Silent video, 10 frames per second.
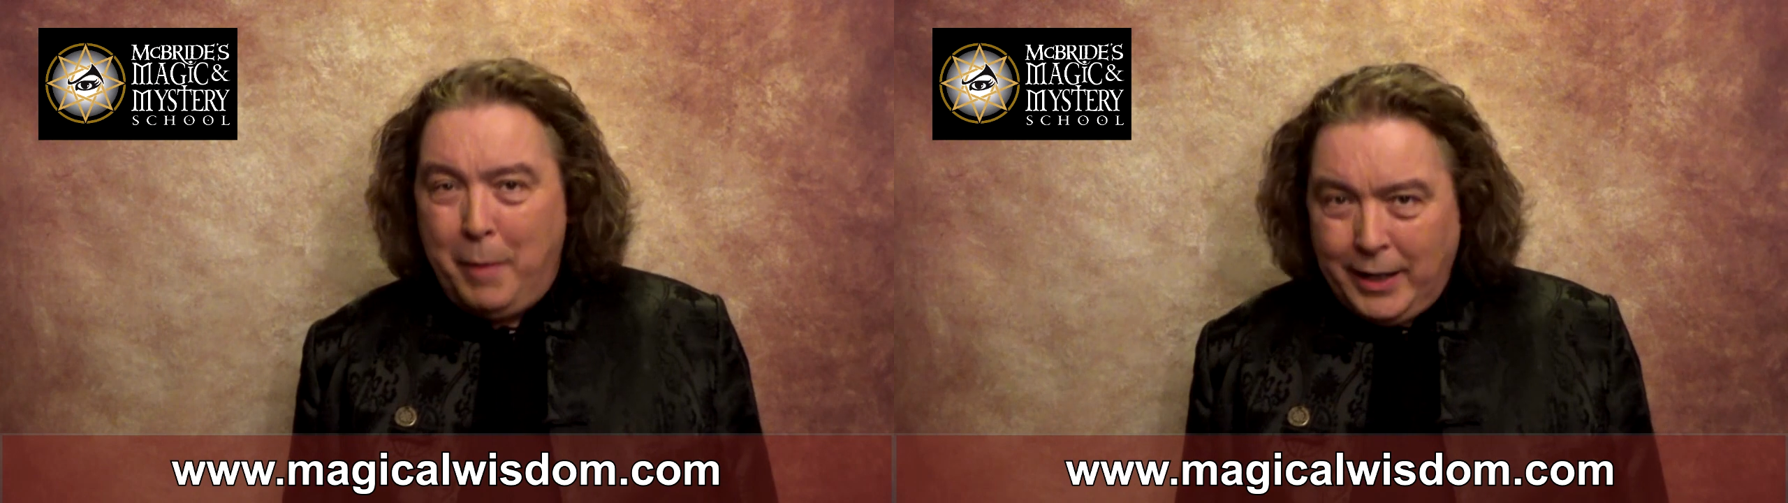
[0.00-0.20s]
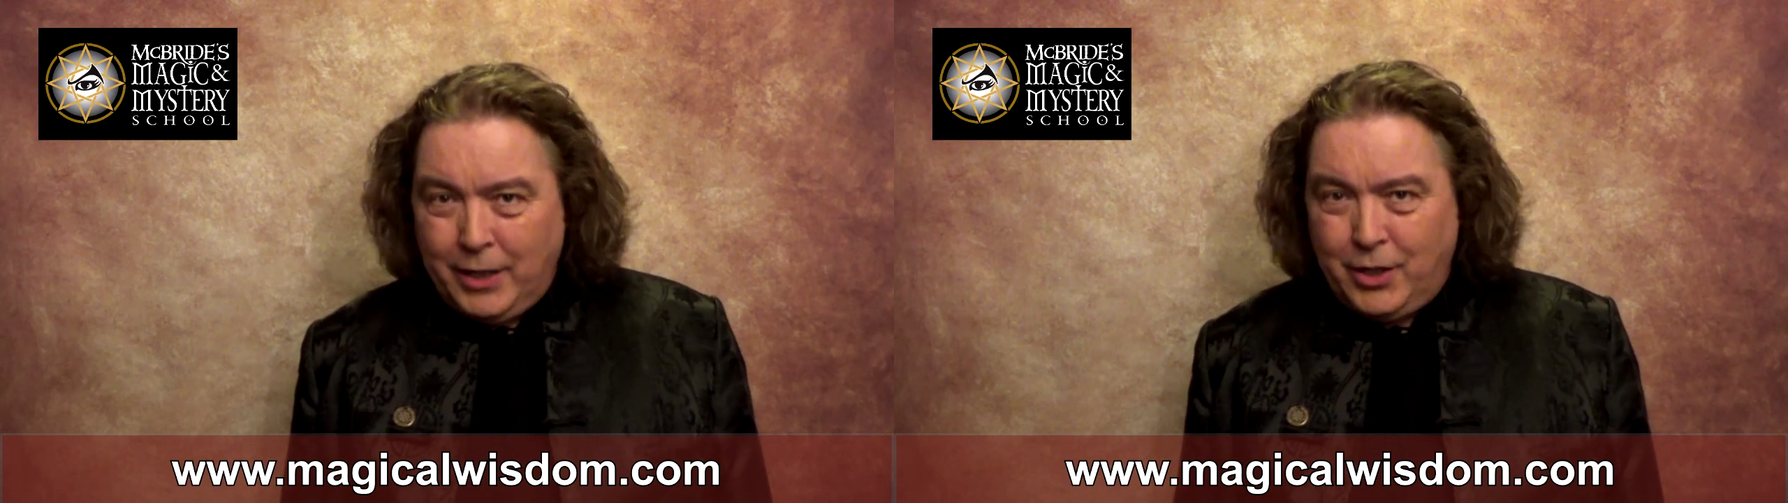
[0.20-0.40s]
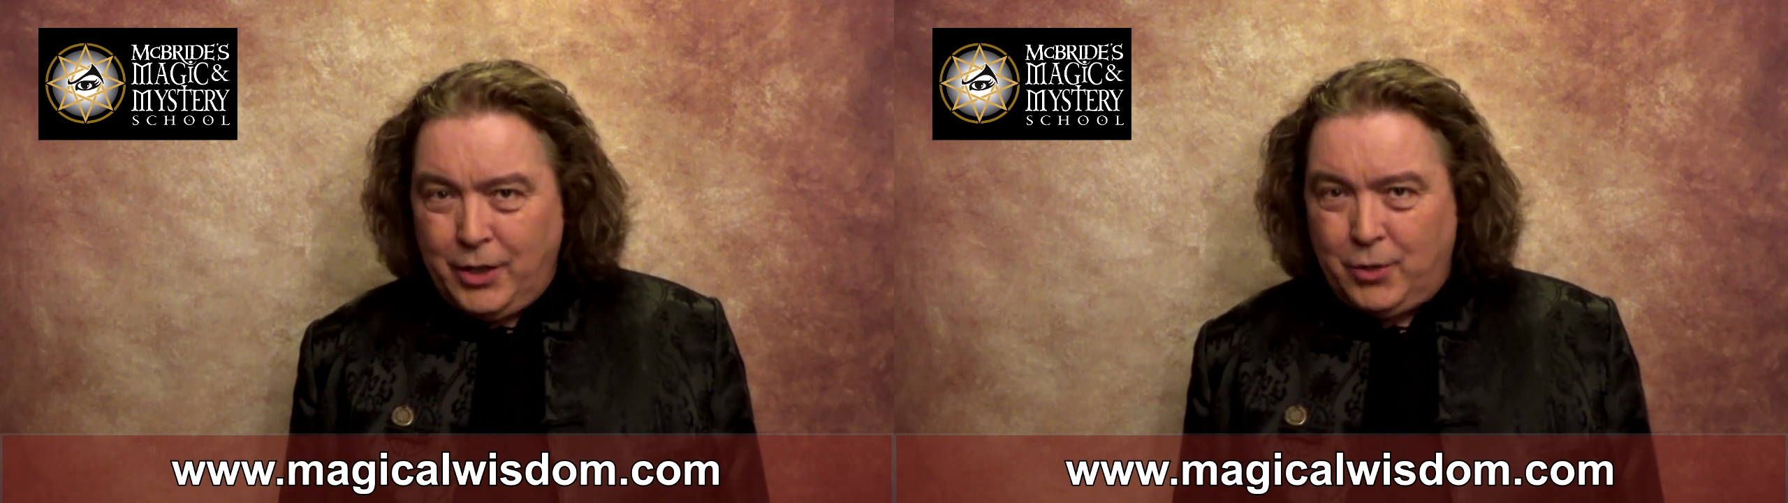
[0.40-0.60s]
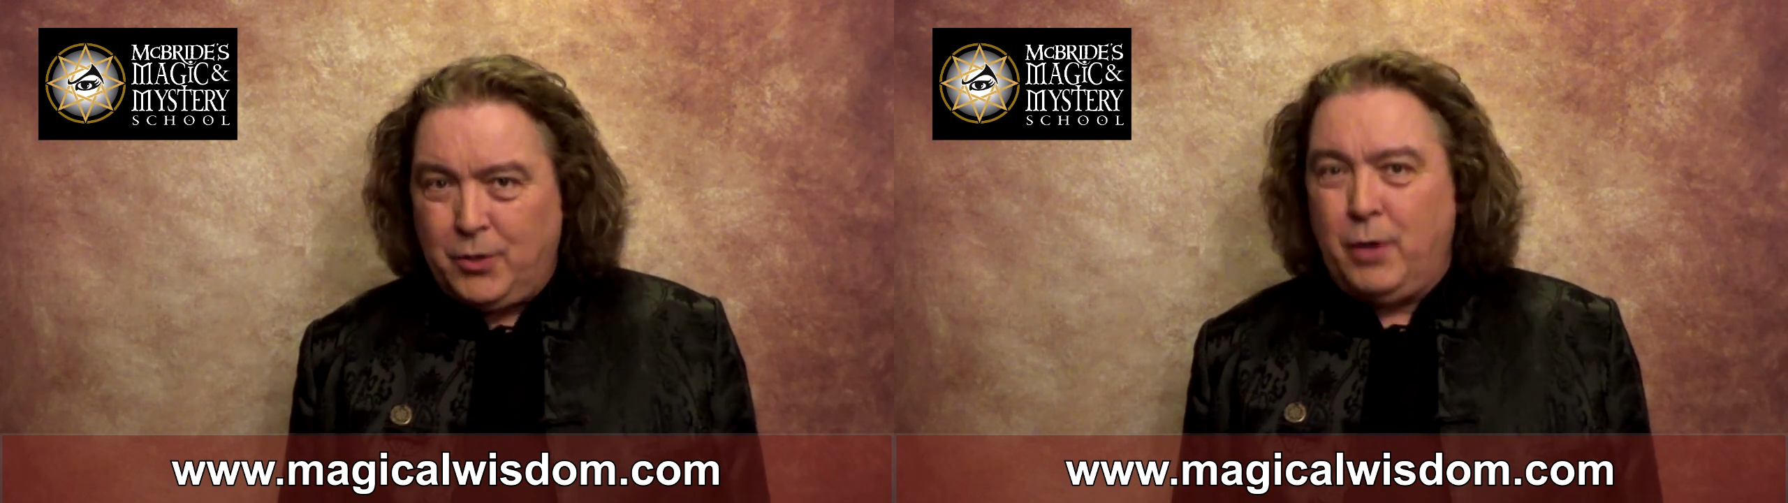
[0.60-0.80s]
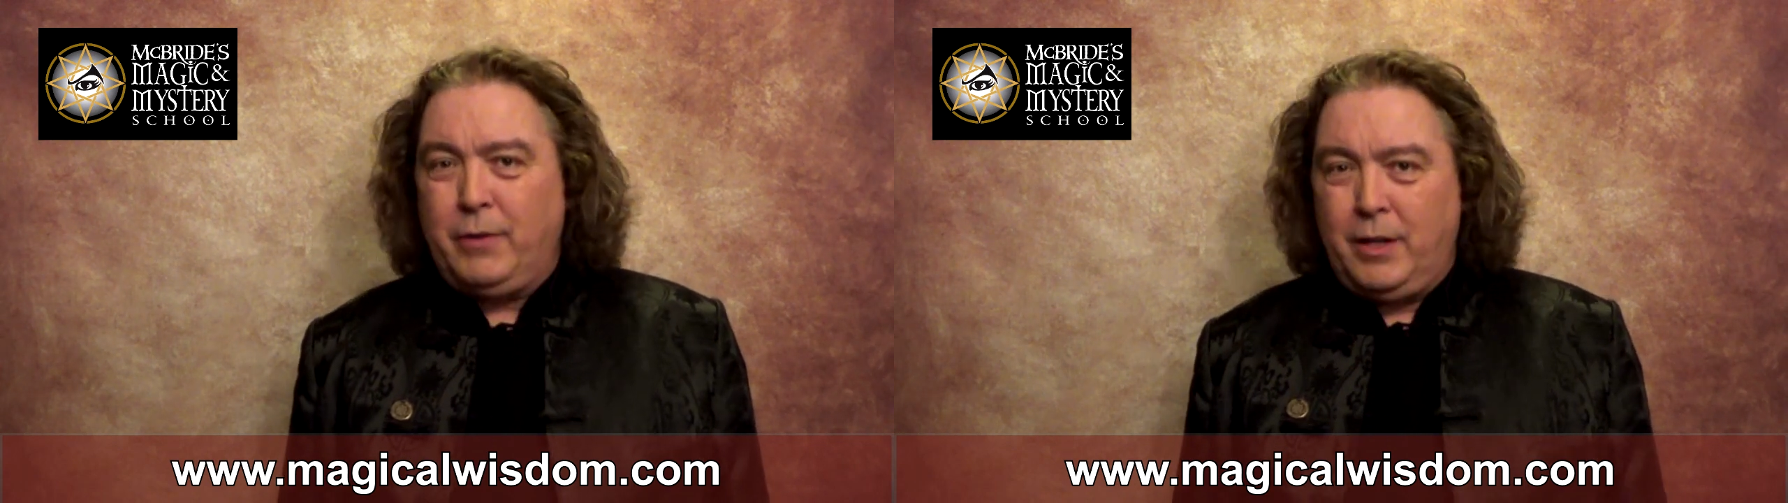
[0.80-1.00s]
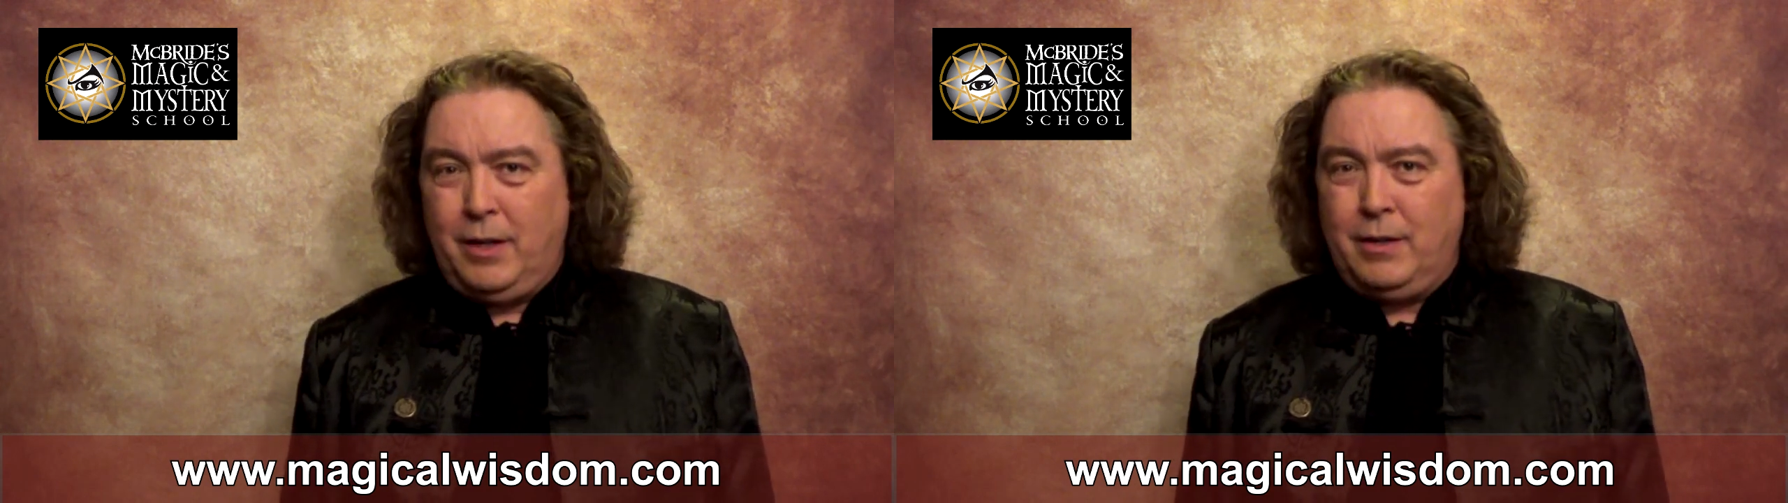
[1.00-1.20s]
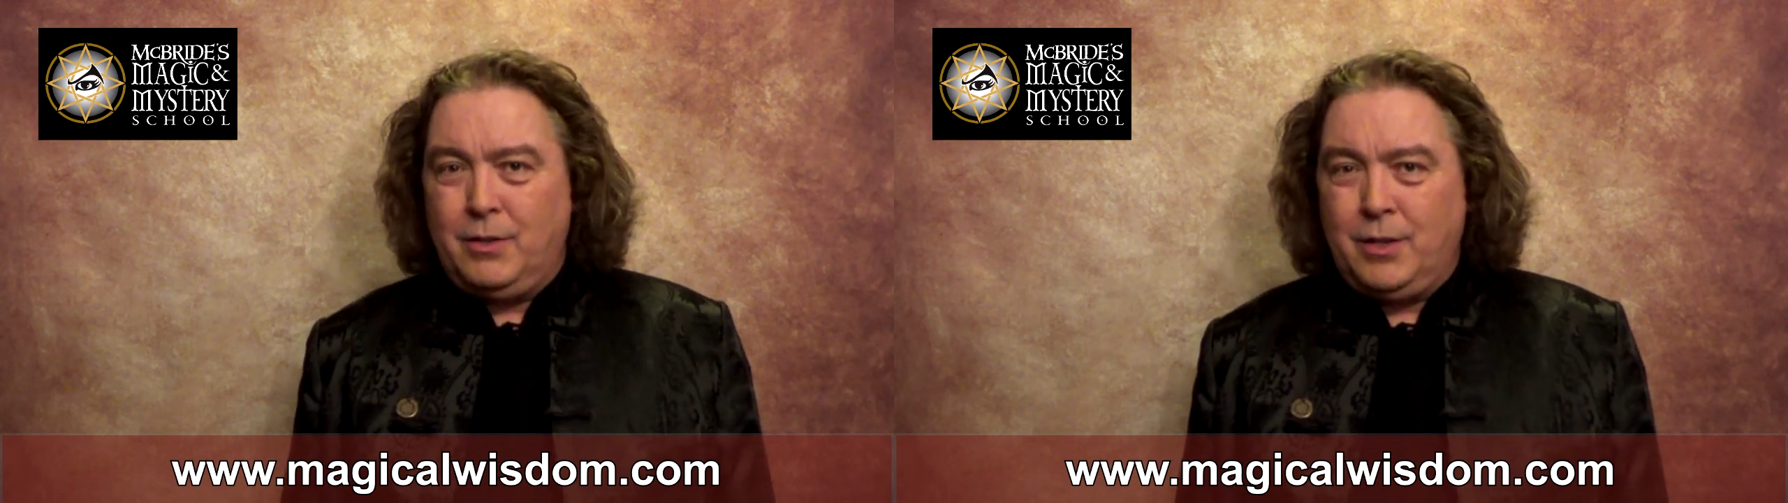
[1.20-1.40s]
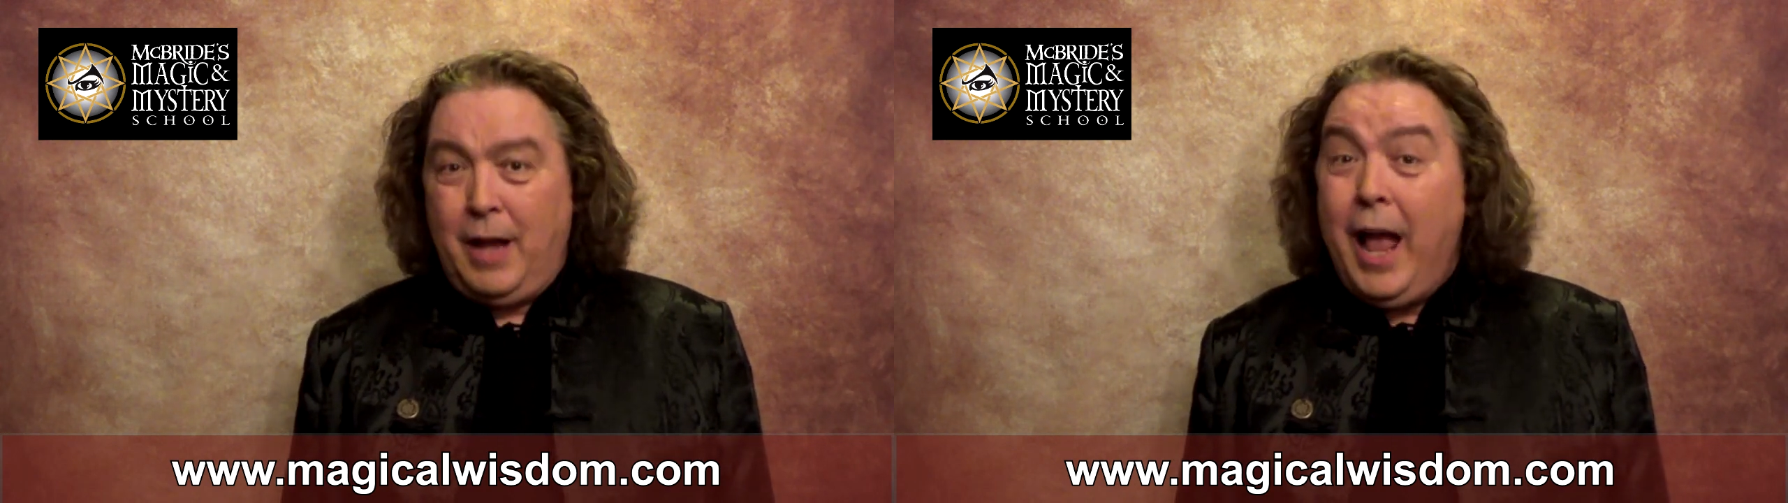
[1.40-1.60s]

many teachers over the years,